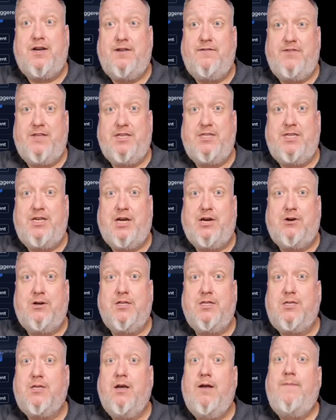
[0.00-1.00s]
of these
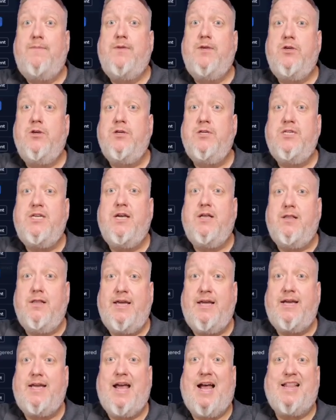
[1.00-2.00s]
secrets, you'll see a
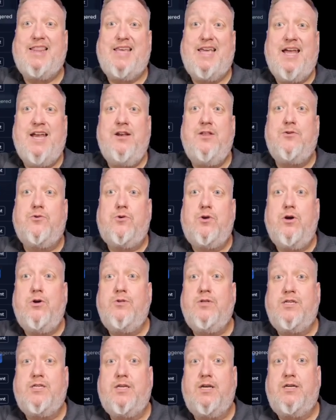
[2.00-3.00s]
link at the end of the row
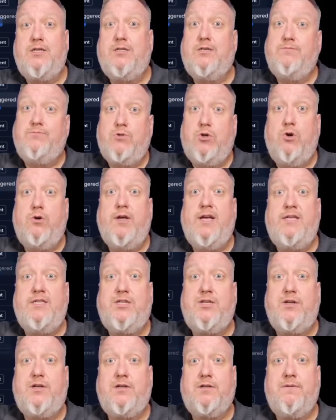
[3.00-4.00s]
that says Go to
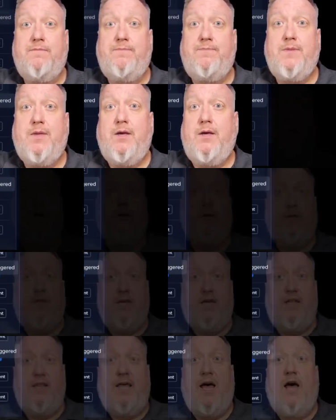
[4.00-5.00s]
Incident.
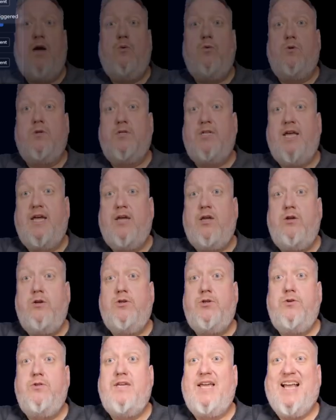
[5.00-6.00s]
Clicking that will take you
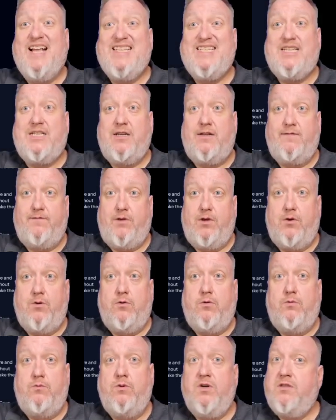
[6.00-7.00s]
to the incident
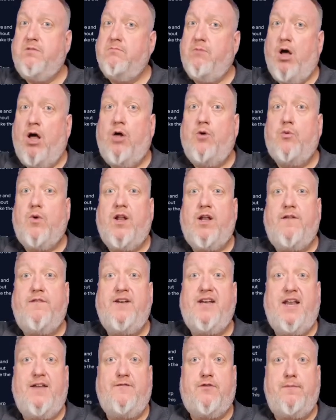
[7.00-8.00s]
view with all
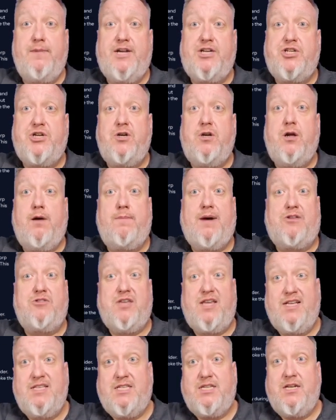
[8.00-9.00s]
relevant information about
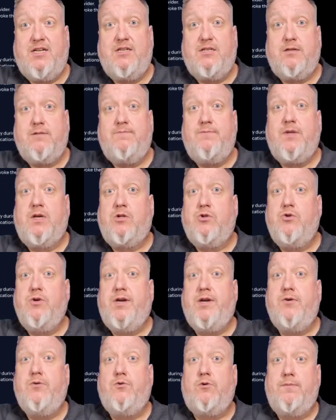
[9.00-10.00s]
the incident,
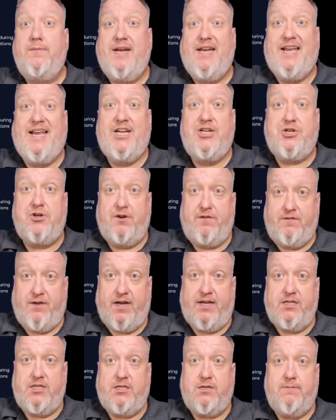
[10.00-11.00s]
including remediation
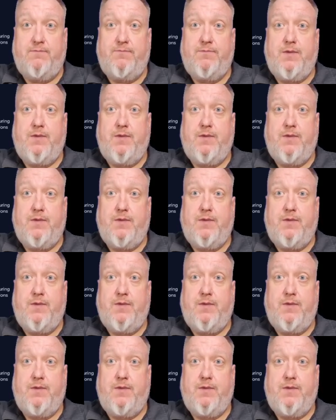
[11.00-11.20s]
advice.